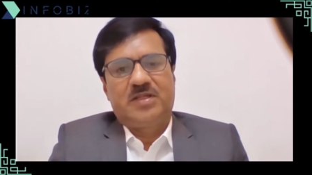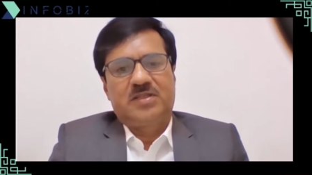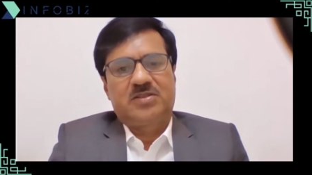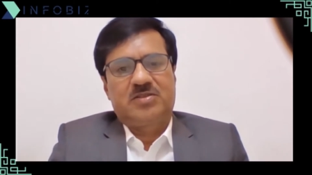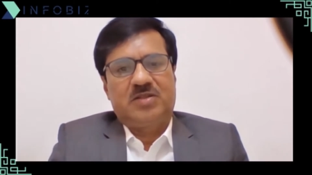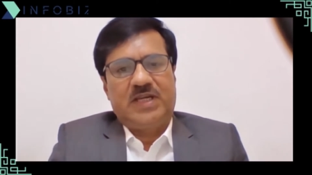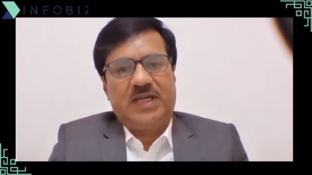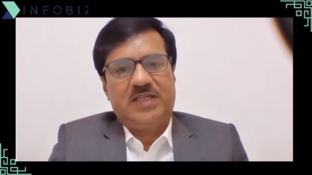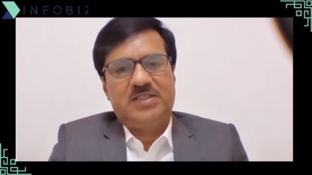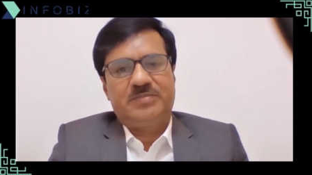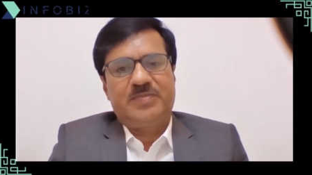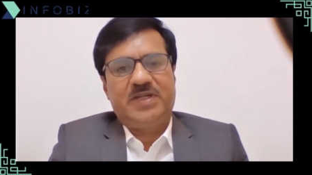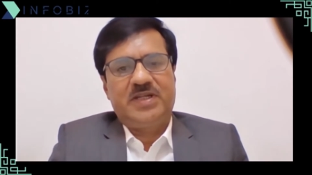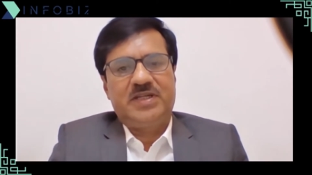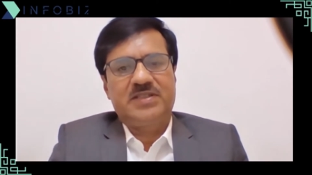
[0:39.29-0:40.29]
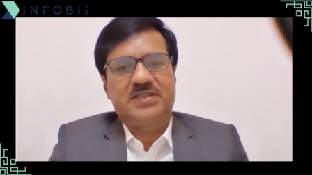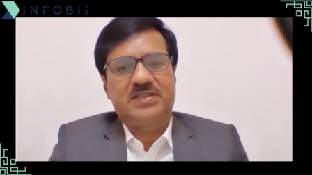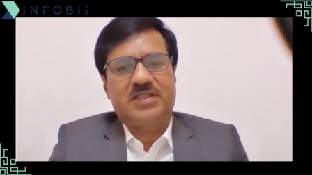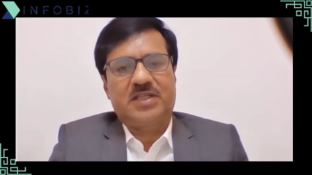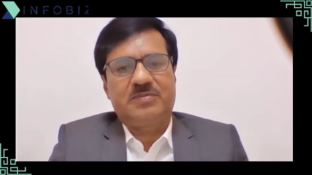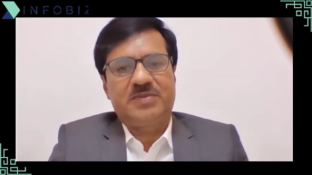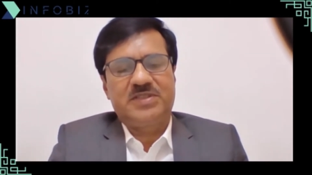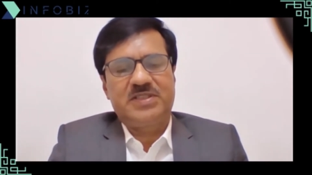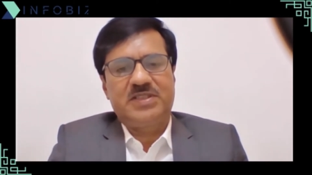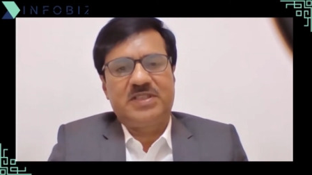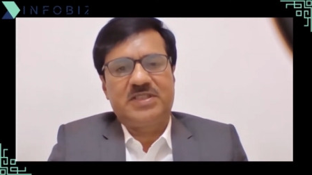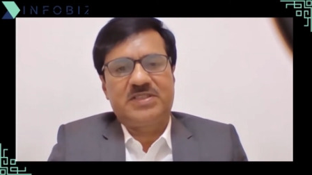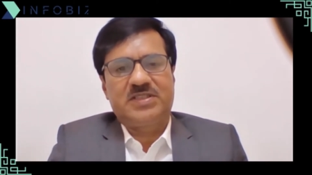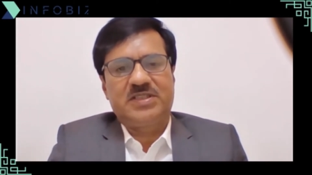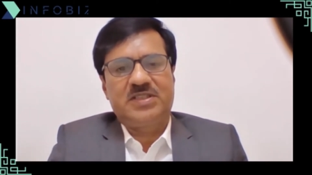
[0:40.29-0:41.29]
So as bank is a service
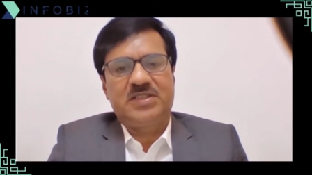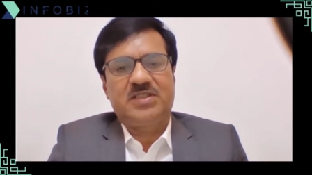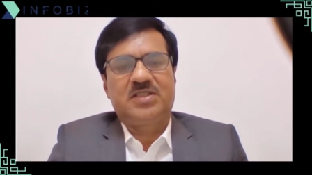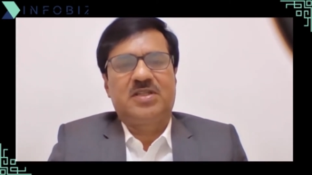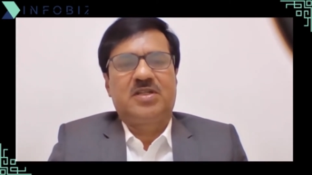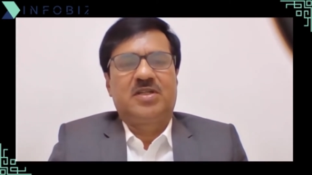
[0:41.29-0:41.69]
industry,